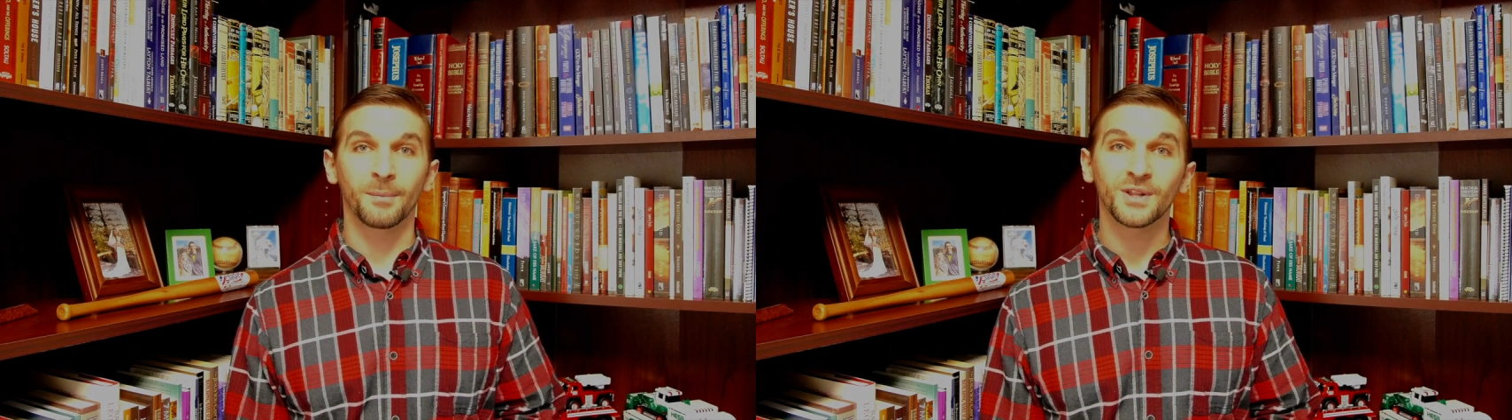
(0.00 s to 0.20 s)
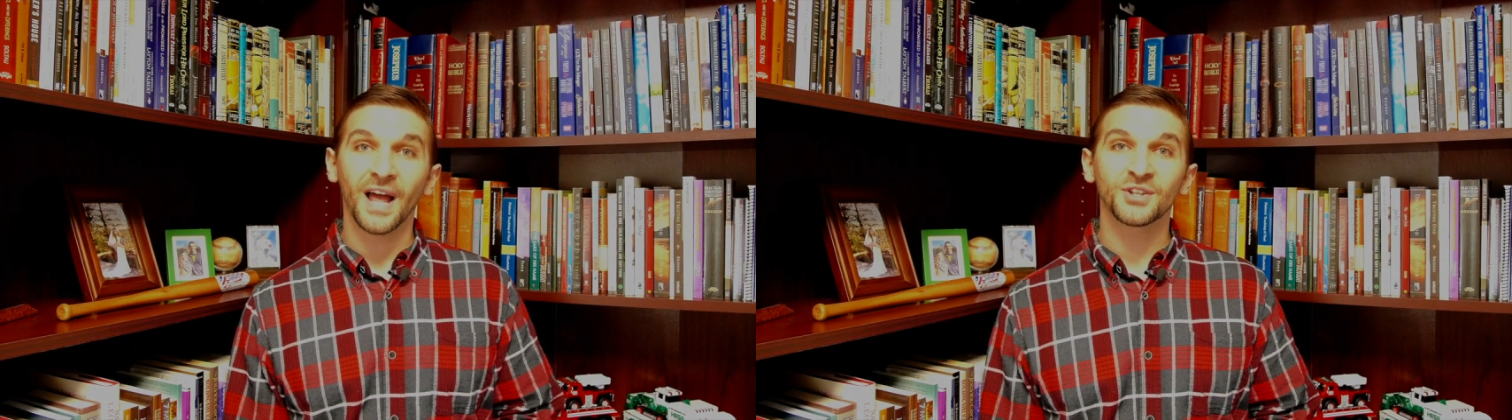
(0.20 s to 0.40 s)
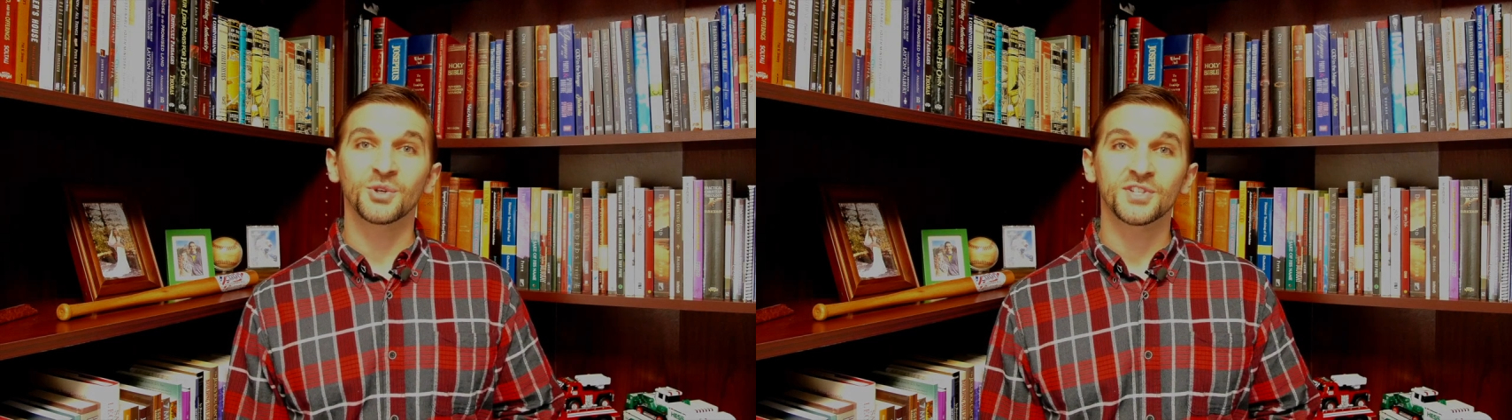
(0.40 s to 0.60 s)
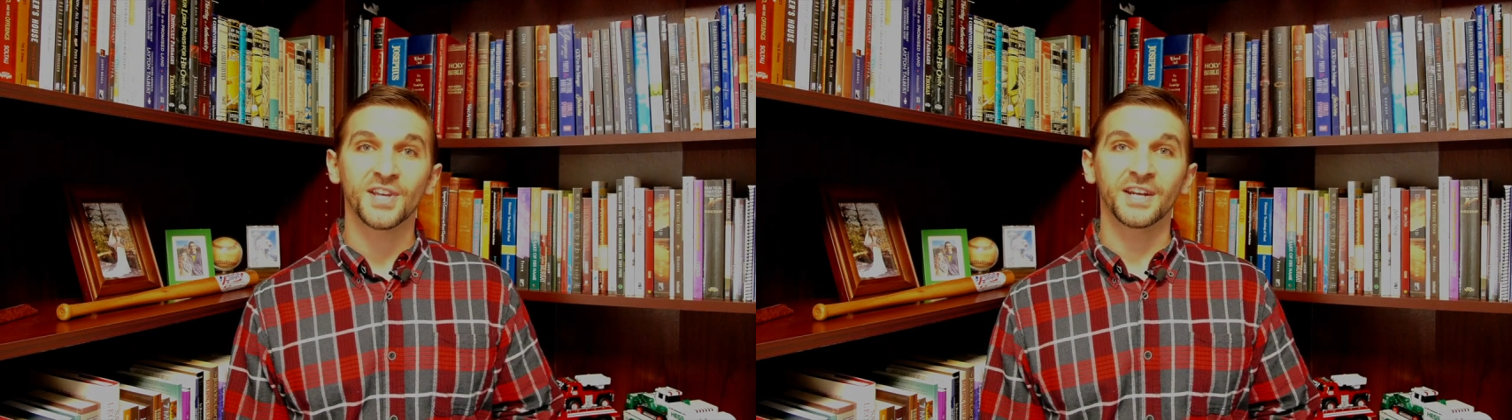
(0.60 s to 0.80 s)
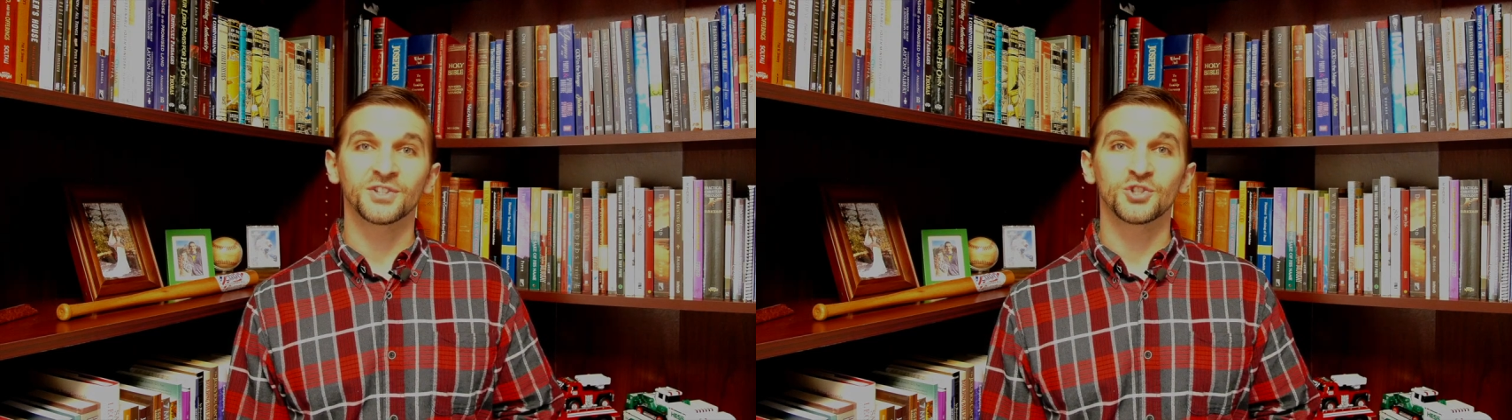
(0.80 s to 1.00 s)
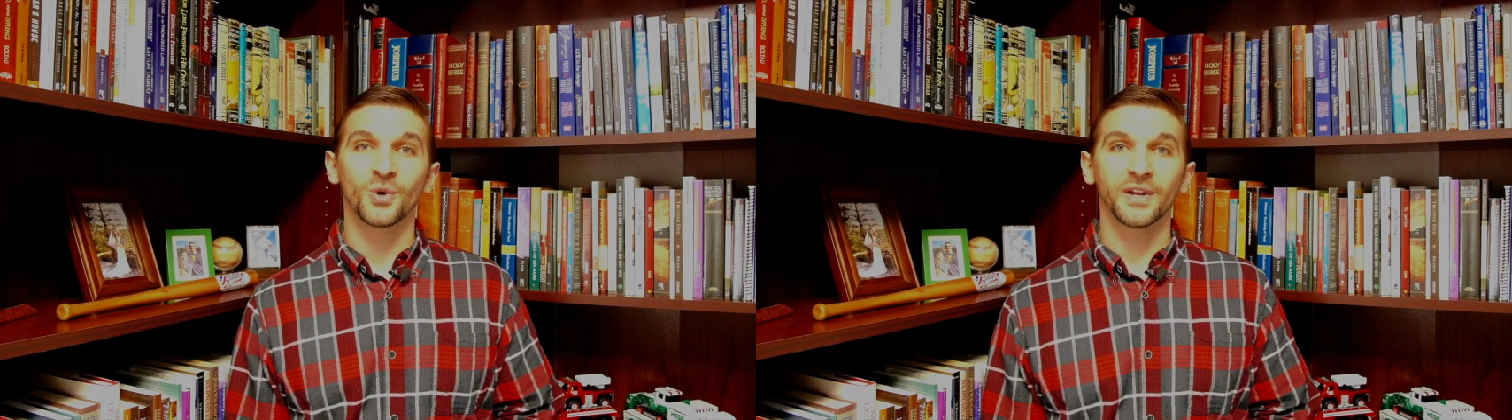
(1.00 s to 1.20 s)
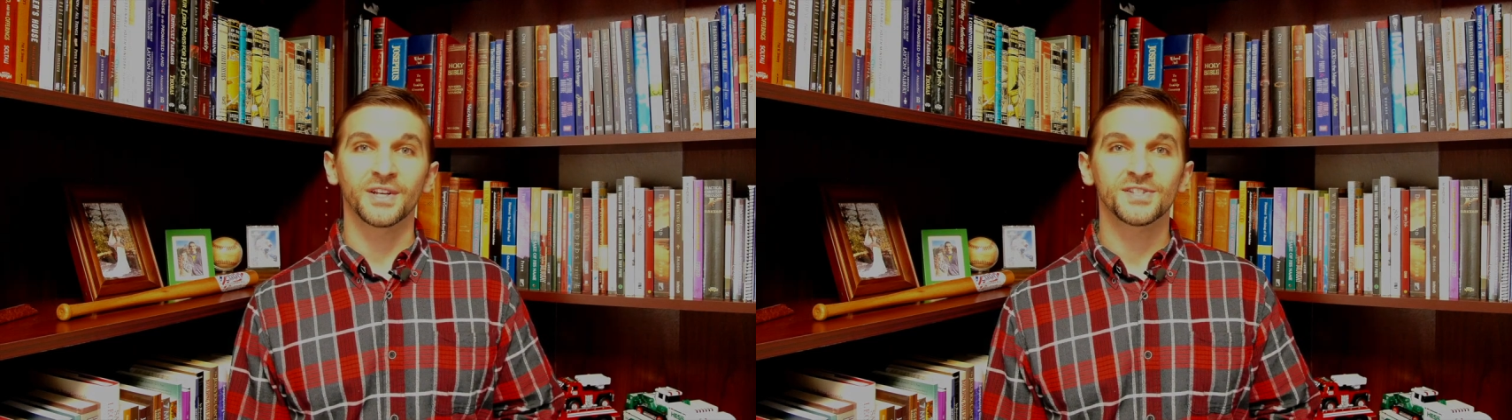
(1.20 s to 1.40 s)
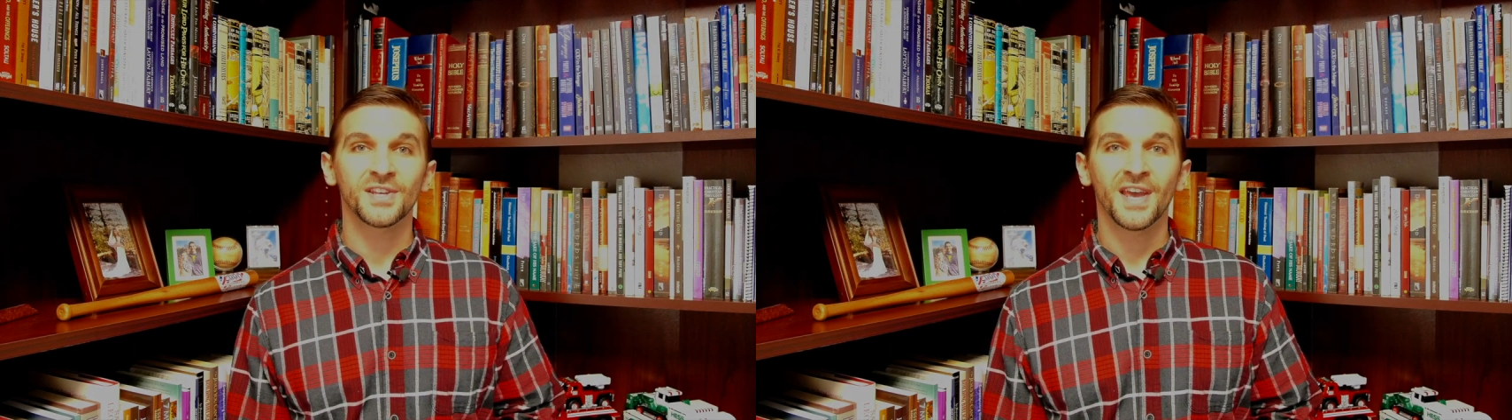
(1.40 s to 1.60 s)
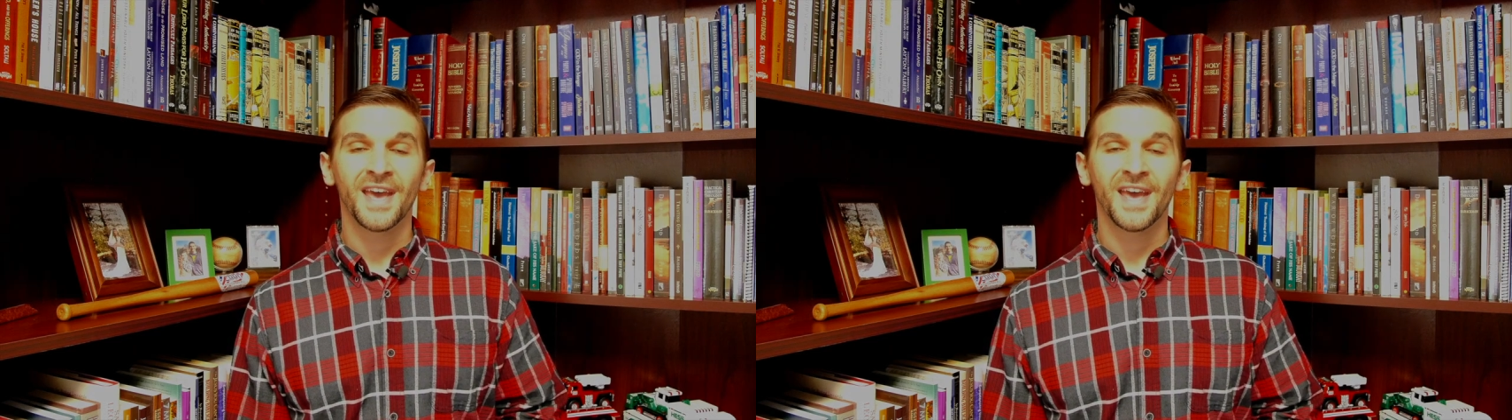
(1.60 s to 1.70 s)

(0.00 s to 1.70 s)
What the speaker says: I'm glad you decided to join us,